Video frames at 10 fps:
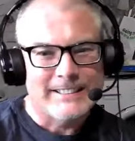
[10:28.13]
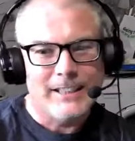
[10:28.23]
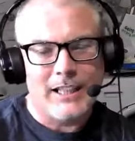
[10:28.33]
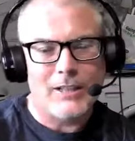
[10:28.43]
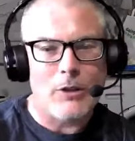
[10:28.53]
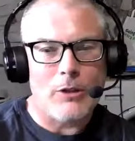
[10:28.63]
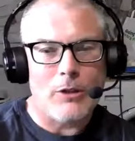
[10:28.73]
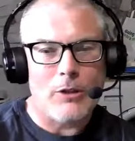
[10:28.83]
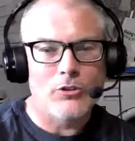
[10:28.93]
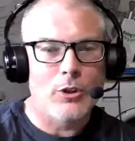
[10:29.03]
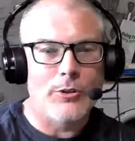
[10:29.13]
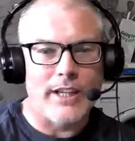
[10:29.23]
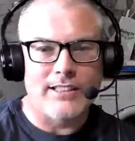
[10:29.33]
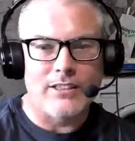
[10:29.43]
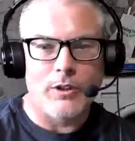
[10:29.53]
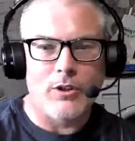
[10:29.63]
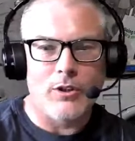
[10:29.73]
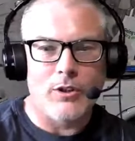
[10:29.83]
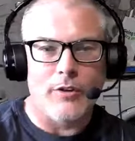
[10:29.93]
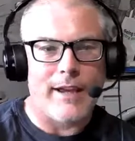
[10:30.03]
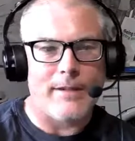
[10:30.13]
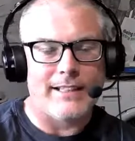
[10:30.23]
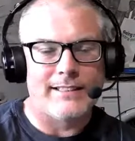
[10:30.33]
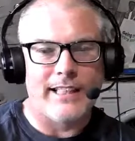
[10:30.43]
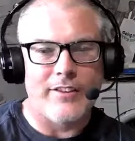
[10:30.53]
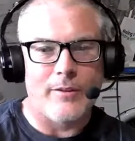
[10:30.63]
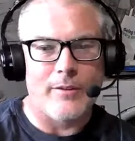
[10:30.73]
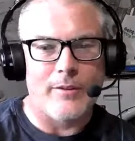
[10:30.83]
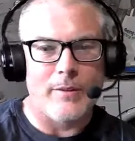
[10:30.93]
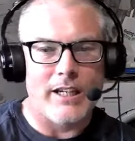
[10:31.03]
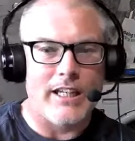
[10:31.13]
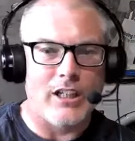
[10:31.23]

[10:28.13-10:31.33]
I suppose the good thing is, is we got Fabianski at the minute,